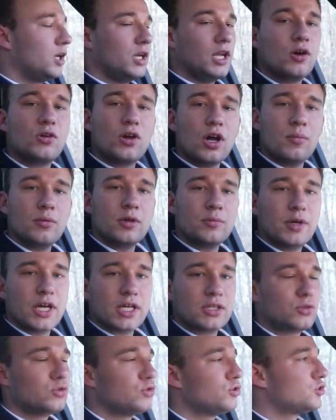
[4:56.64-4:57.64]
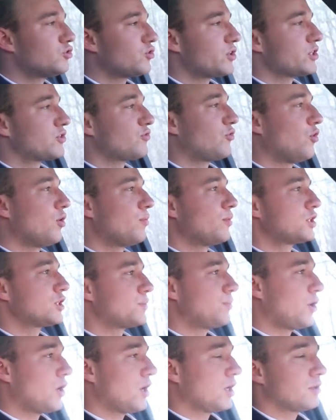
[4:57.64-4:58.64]
Now coming back to the
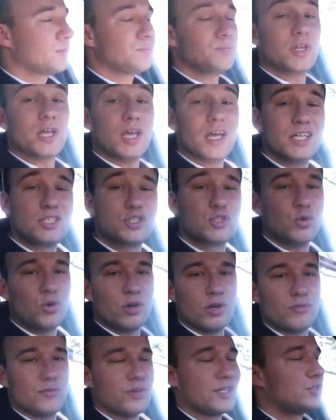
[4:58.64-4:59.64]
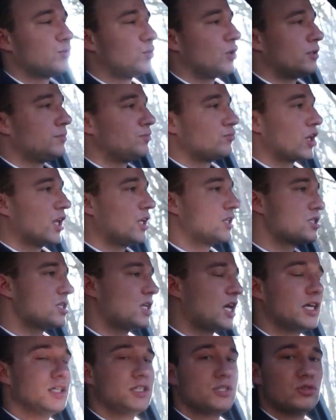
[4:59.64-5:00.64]
Transformers part, it sort of is one. It's
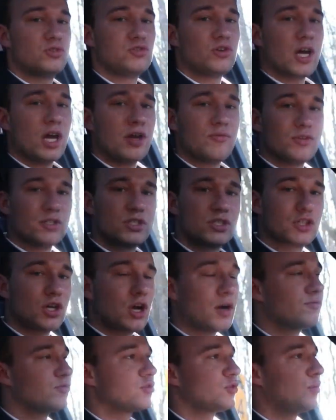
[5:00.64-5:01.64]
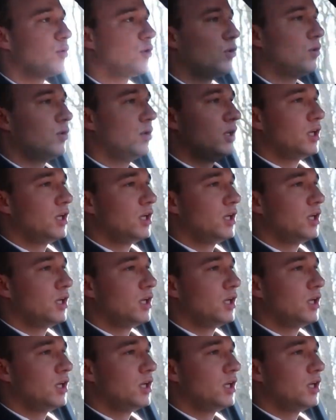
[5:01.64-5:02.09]
nice to drive, it's comfortable,